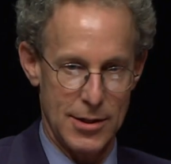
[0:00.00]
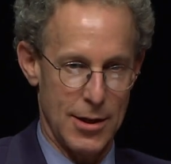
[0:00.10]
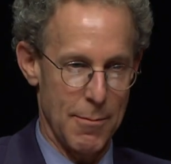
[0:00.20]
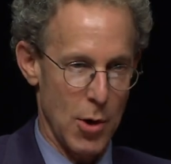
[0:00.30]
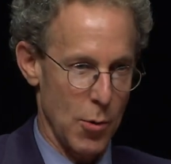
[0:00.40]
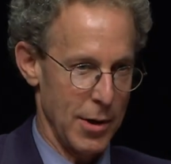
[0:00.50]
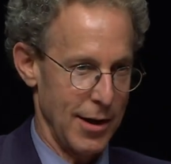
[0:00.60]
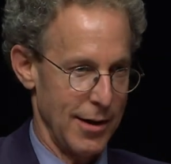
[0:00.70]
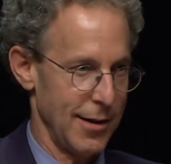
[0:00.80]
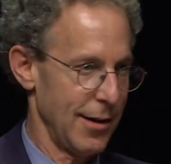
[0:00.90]
some moment,
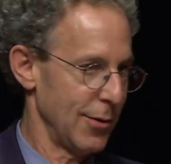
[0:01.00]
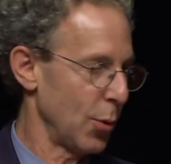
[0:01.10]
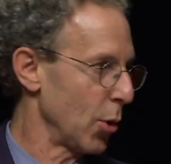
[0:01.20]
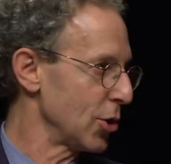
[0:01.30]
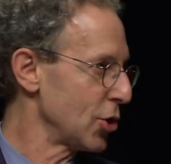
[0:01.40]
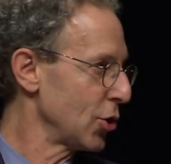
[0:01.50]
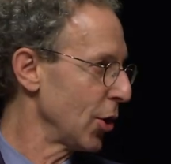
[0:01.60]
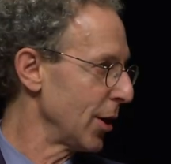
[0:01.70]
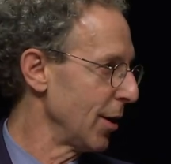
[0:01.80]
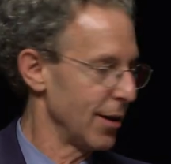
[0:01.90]
the word
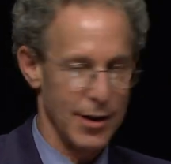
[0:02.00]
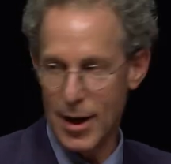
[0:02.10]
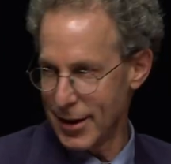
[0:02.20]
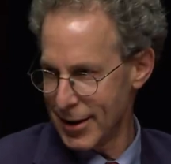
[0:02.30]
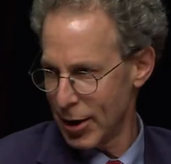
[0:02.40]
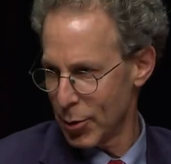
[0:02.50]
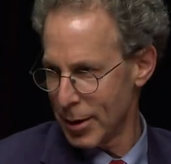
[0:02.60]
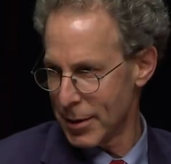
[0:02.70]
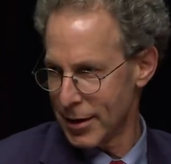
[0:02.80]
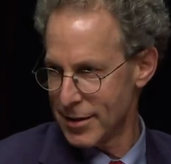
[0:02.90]
should got in the
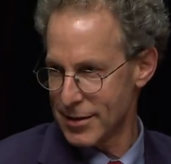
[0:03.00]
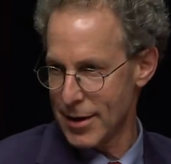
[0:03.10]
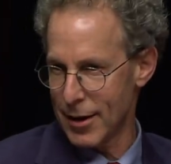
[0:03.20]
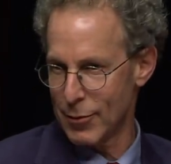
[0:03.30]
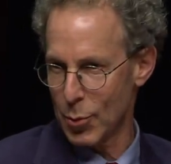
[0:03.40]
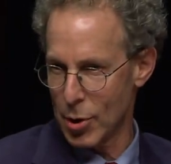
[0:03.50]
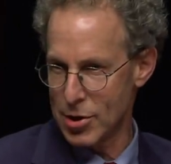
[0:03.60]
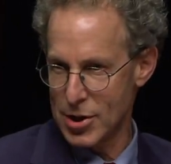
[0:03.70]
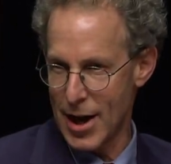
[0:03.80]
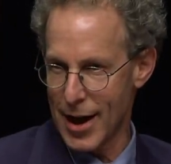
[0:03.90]
agreement instead of the word
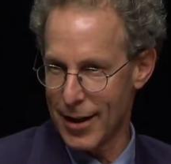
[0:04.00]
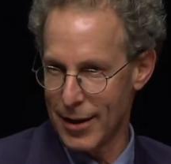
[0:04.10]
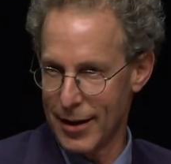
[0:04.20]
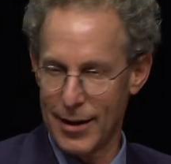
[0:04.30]
shall.